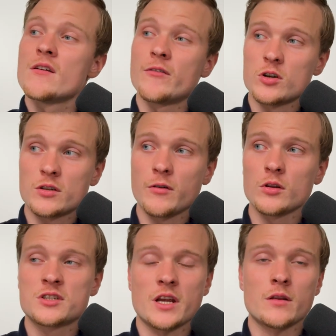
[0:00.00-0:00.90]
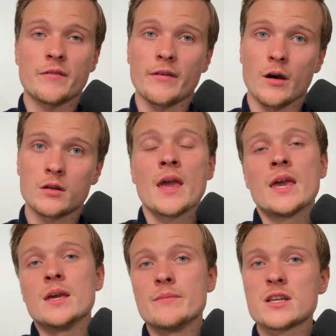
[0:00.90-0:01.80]
First of all is chain of thought.
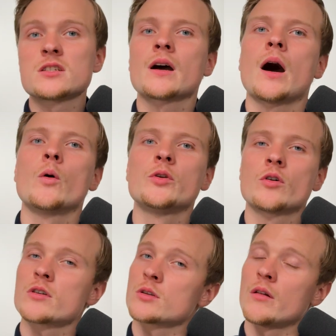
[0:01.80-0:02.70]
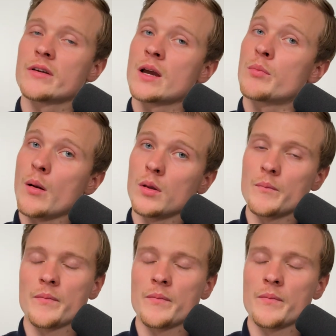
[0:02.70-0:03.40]
Imagine how you're solving a problem.